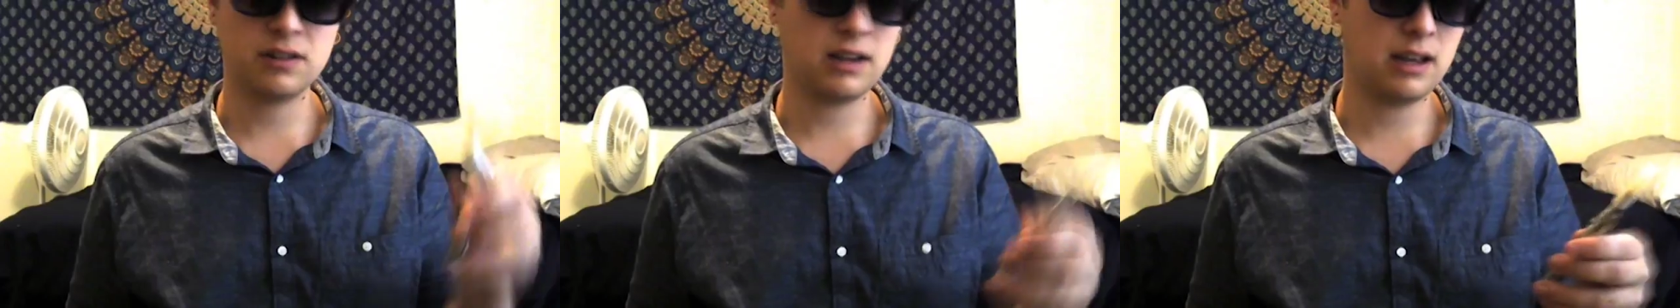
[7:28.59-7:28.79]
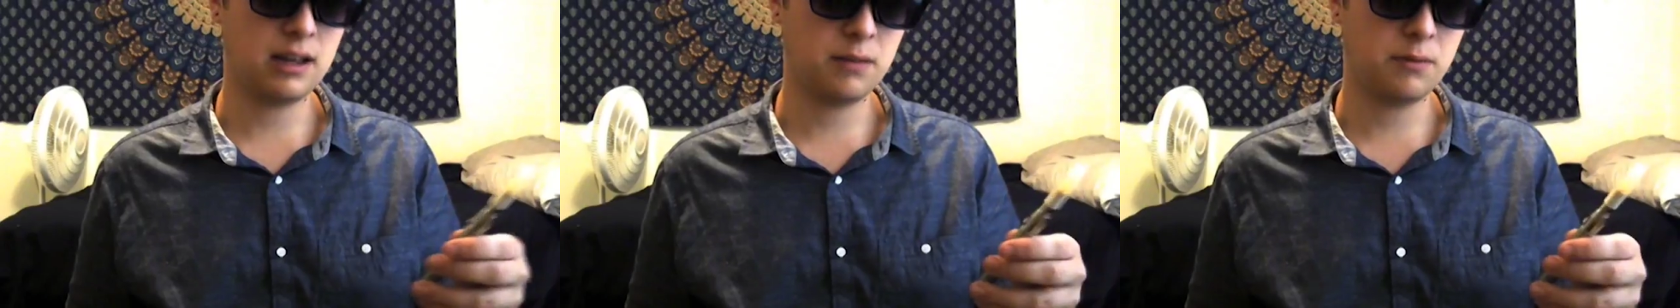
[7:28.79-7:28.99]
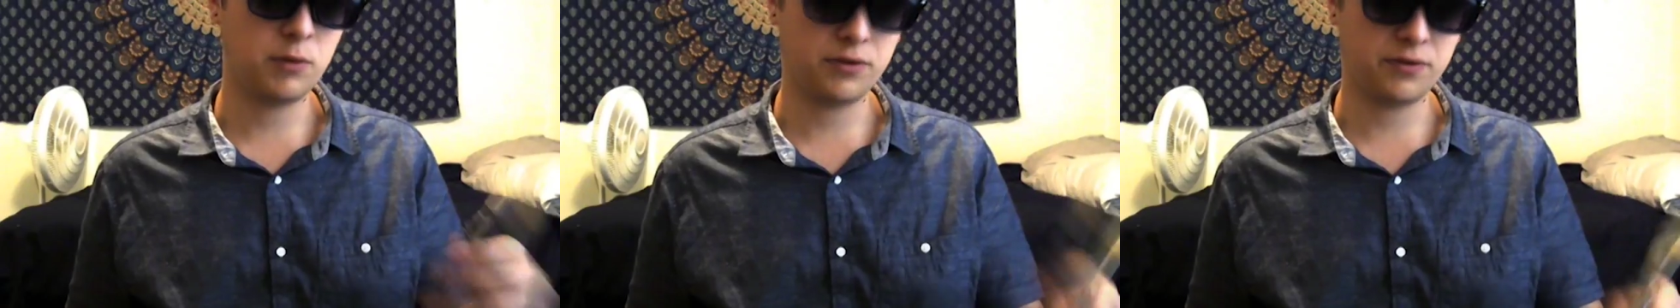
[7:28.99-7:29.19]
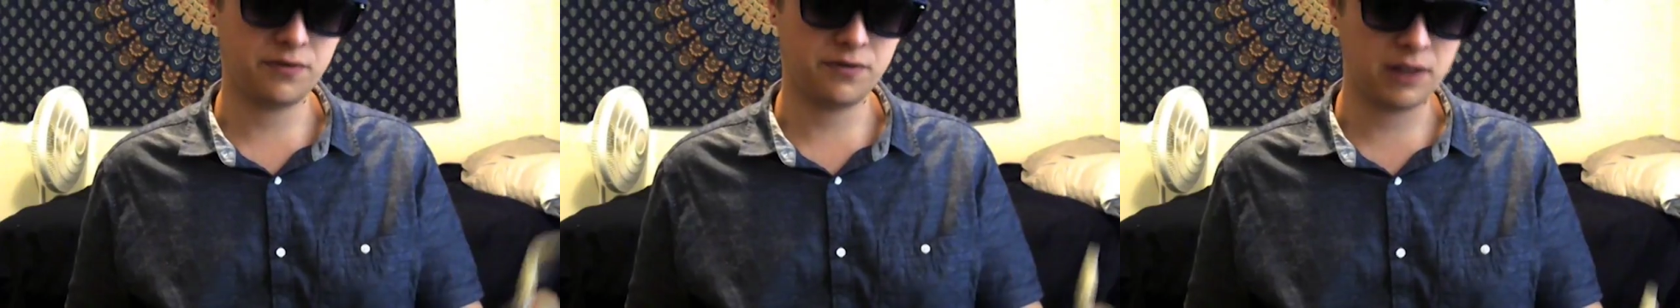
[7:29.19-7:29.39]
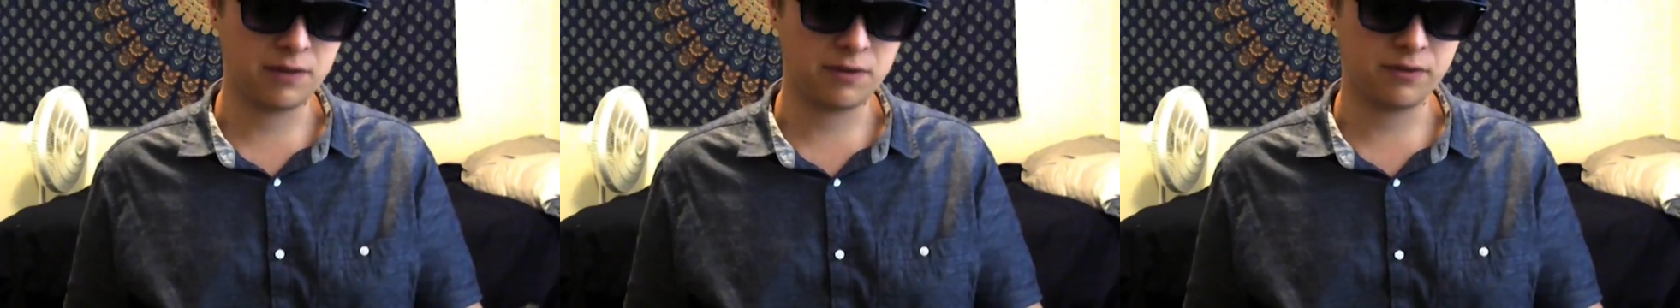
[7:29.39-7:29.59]
and
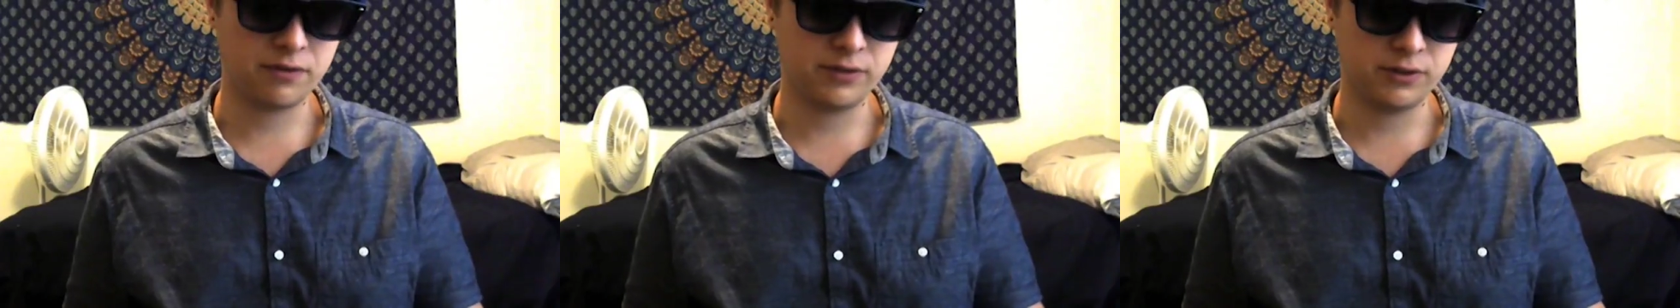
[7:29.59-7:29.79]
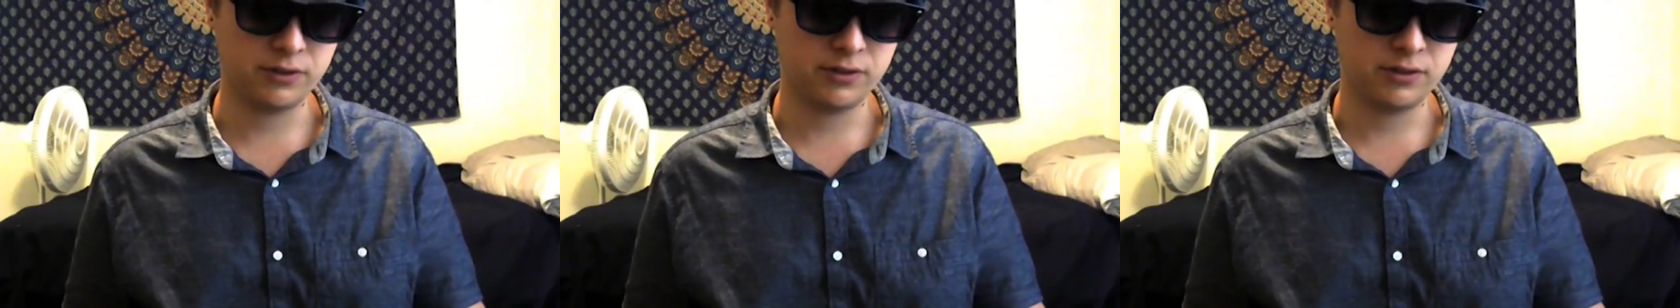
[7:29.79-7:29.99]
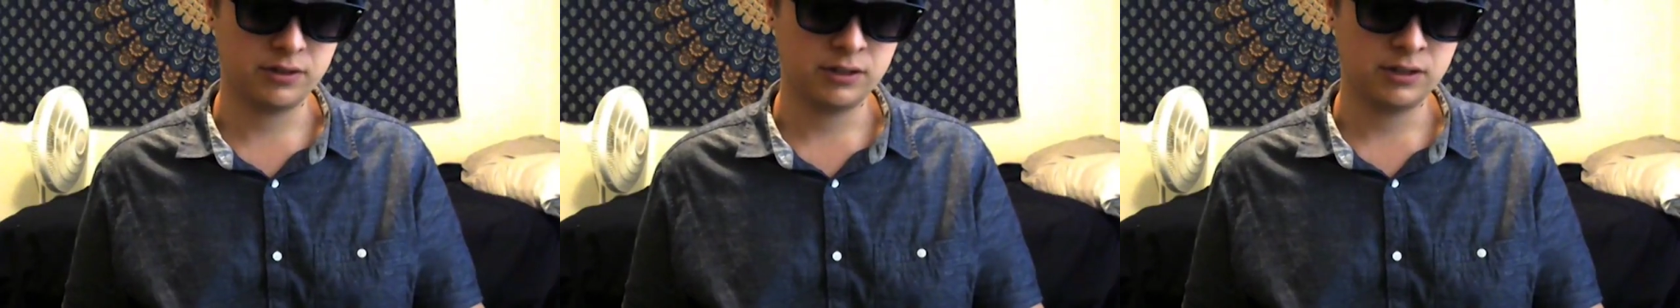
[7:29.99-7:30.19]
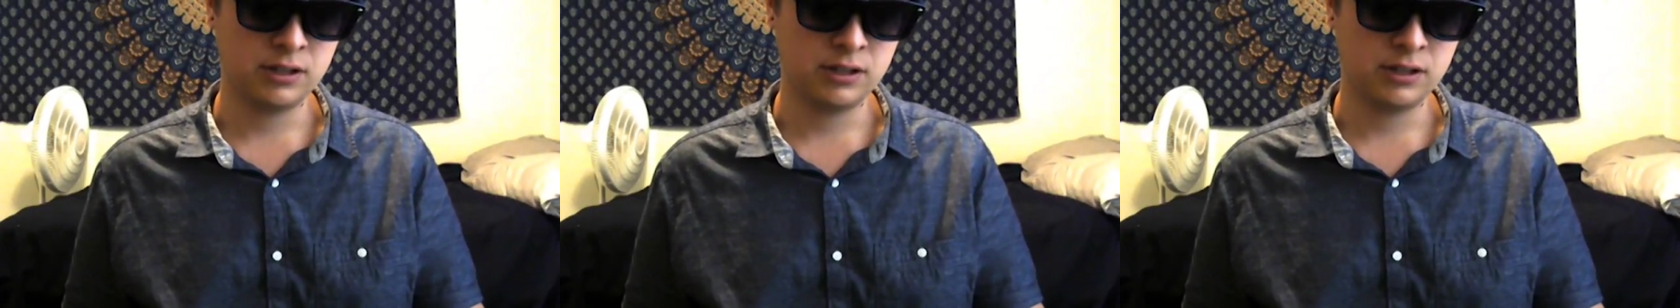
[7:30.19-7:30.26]
most flavorful